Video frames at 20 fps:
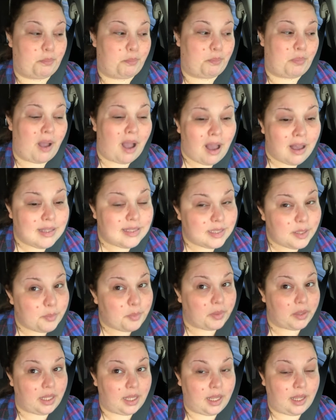
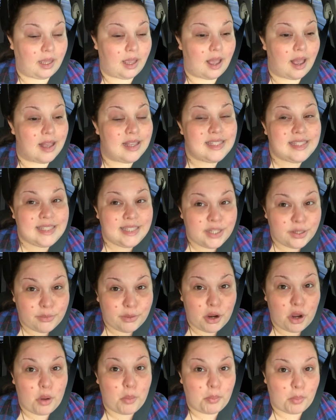possibly a
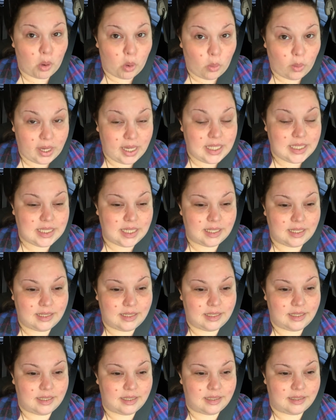0-point
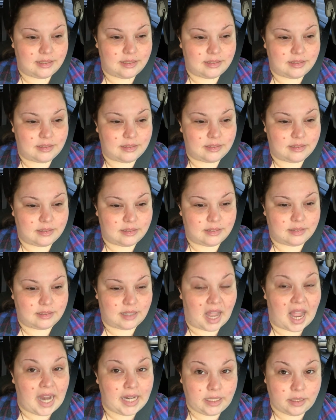
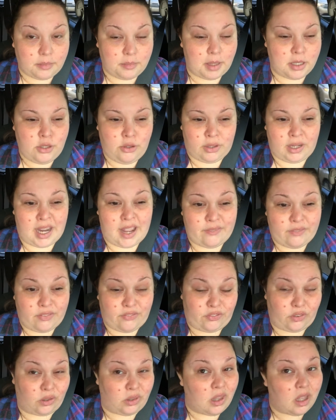item, and you can have it
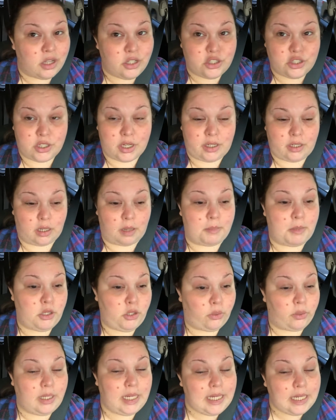for lunch, dinner. I mean,
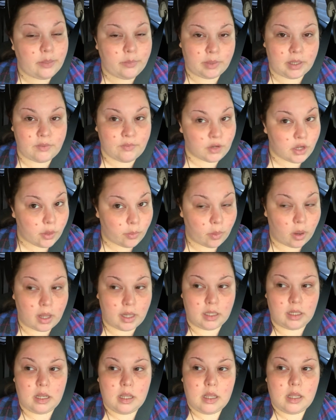you could eat it whenever you
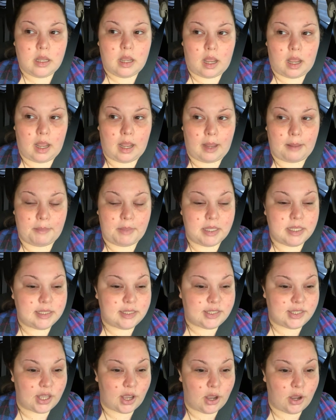want.
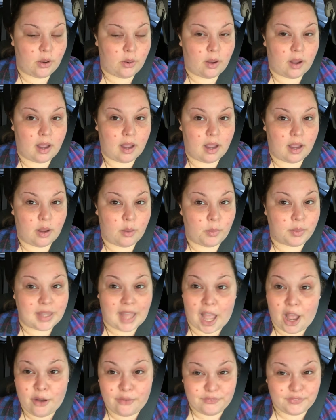So
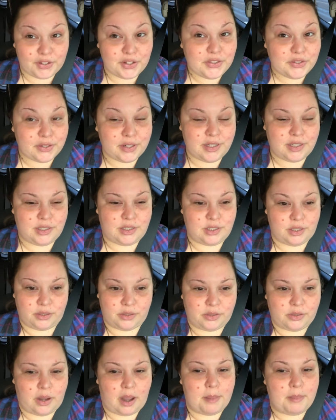without further
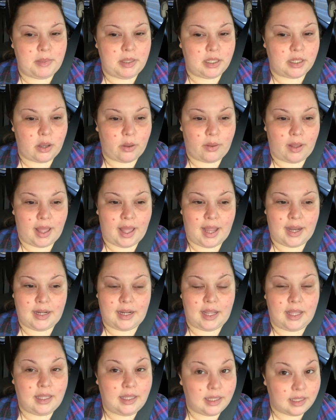ado, I'm going to go ahead
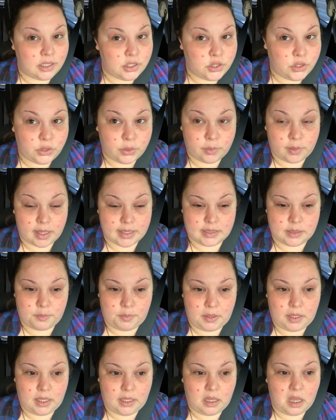and get into the
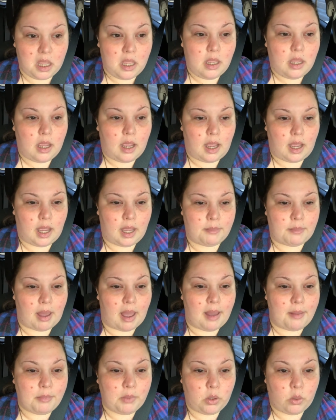recipe.
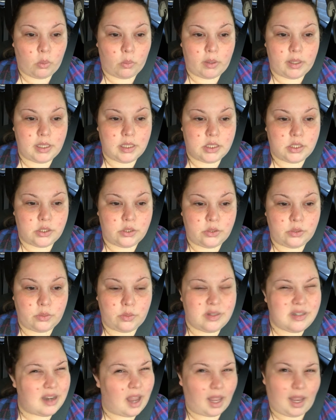I'm going
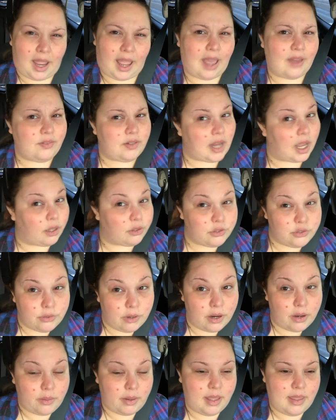to not have an
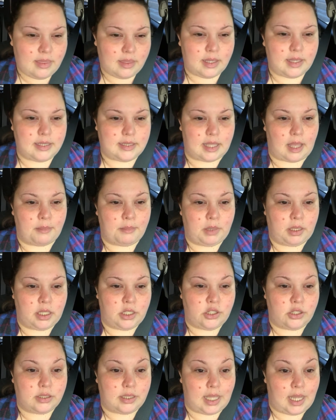outro in this. I'm going to
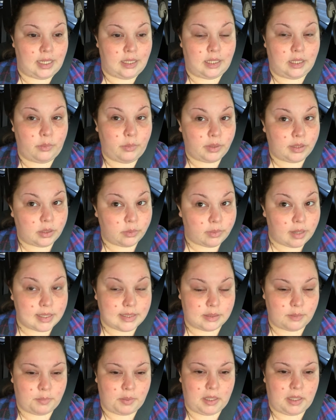just end it with the
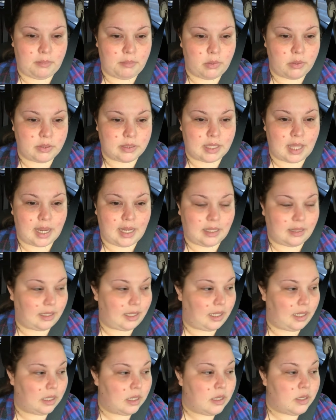recipe most
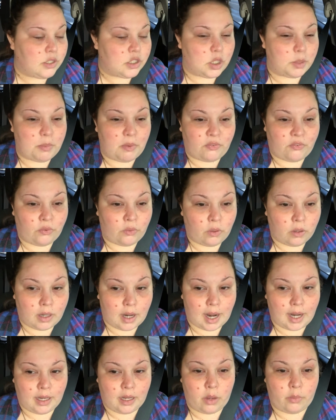likely. So before
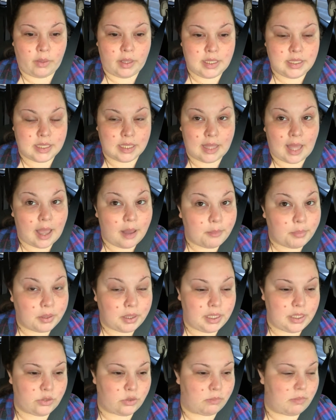I go into that,
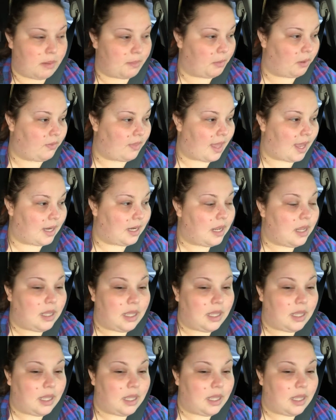please remember that